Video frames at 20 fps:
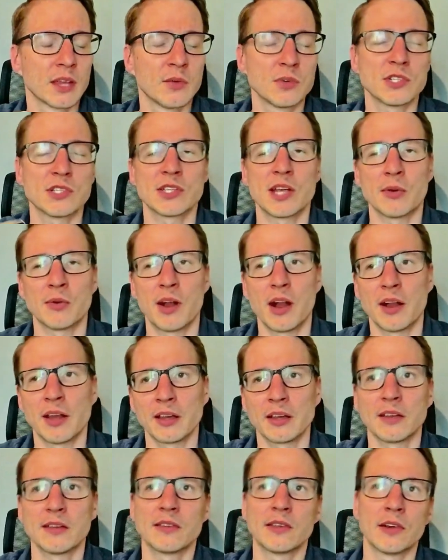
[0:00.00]
which is ironic
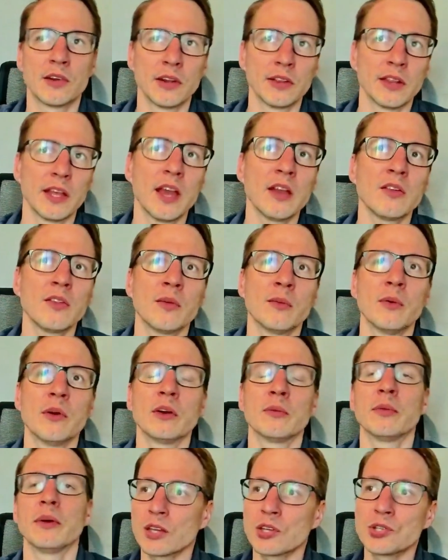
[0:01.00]
considering the end of the
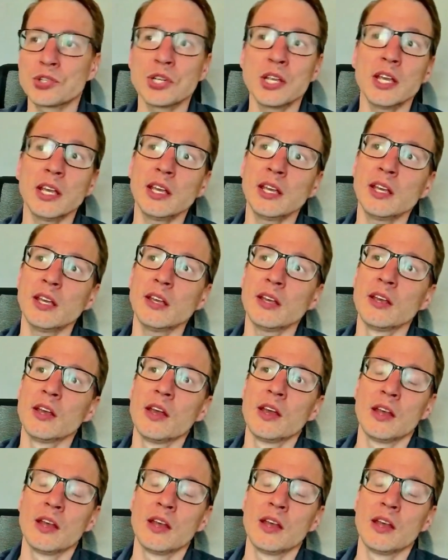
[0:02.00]
book, but she